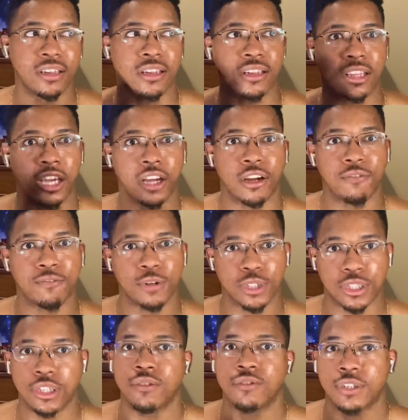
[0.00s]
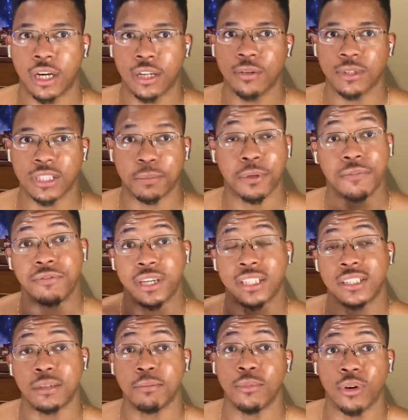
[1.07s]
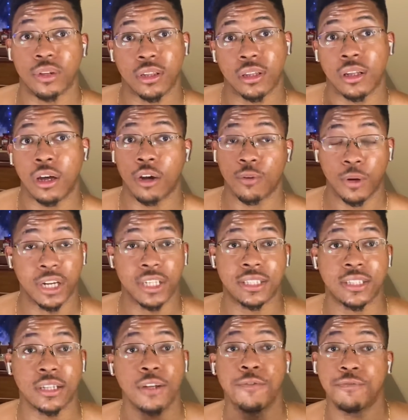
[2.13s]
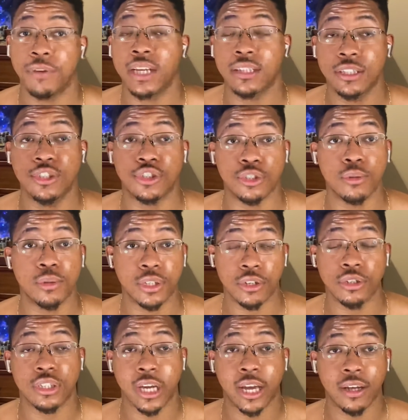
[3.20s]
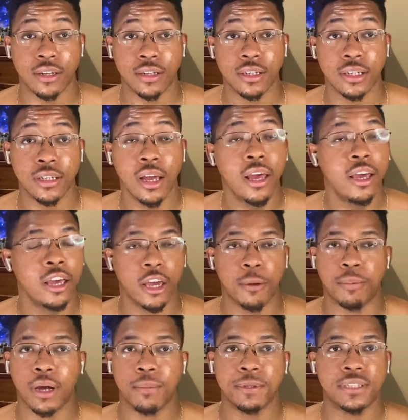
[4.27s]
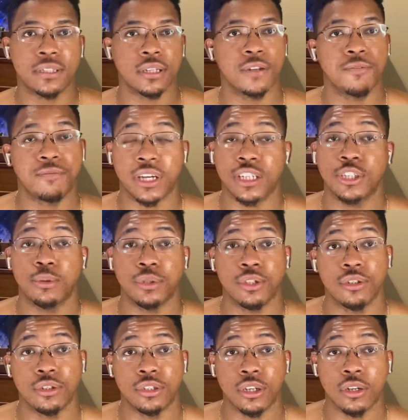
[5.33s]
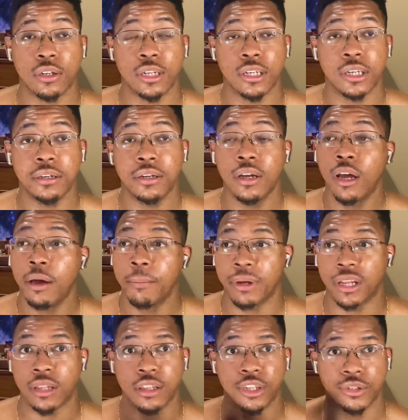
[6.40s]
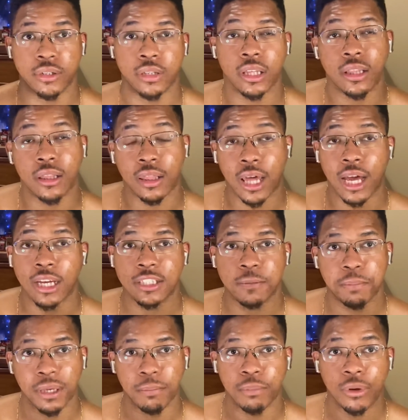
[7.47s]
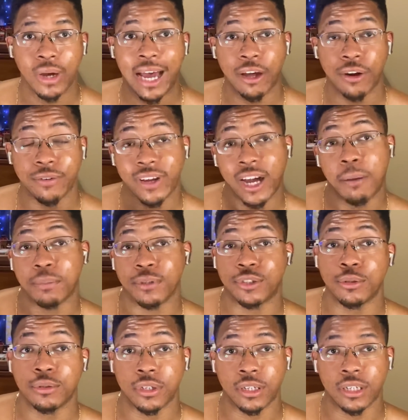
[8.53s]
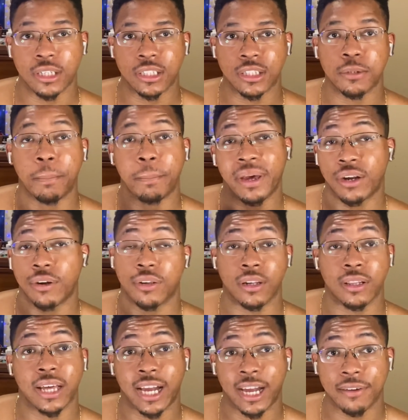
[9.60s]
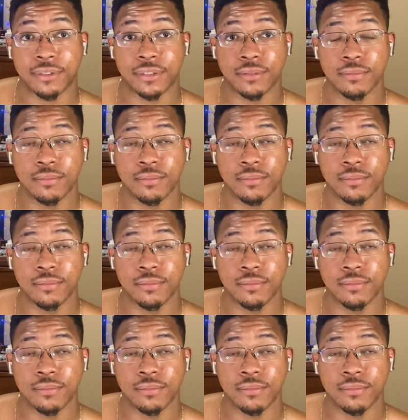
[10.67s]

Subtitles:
their version of colorism affects them more in the long run. It still affected you in your childhood. It probably still affects you in your adulthood, but it literally locks people out of opportunities to better their lives.